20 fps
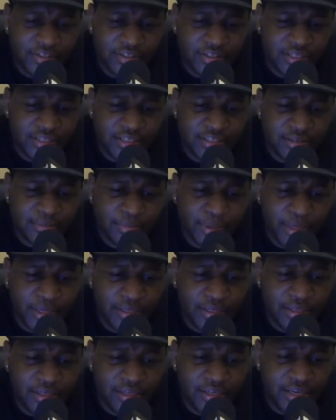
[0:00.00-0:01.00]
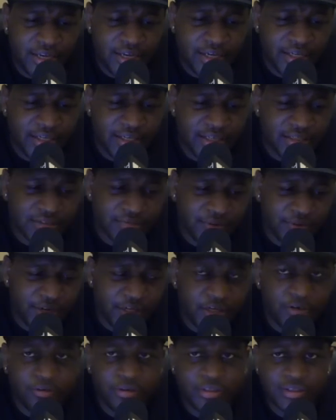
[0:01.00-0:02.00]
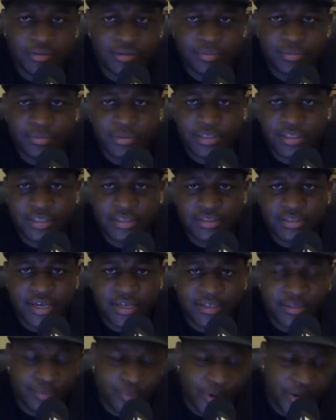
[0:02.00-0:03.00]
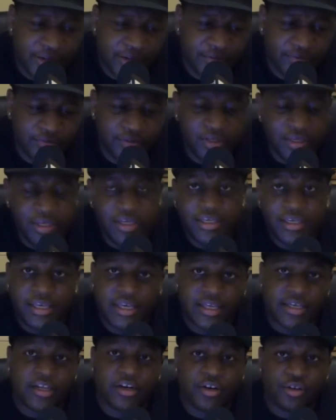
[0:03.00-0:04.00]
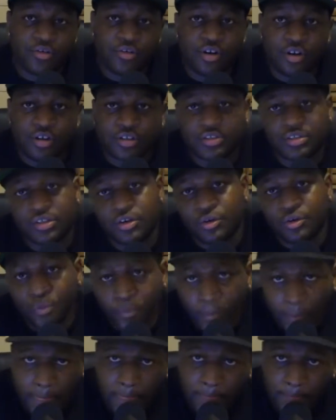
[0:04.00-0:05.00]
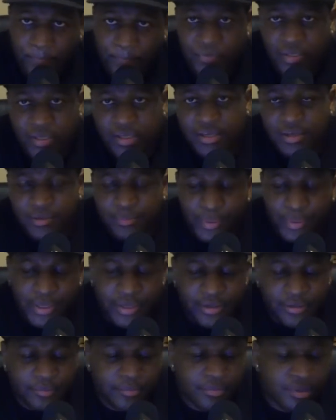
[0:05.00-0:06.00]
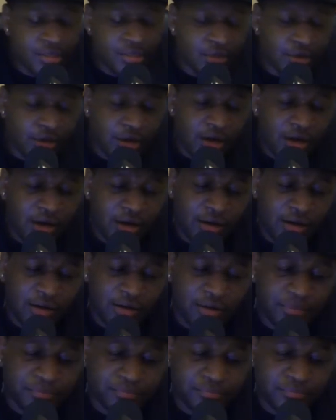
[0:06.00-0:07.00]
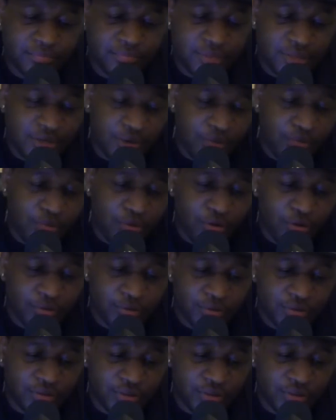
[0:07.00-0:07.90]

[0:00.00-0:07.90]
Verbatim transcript: just his opinion. He he has a very crisp and concise way of getting it across. So, bam, uh, you know, Born was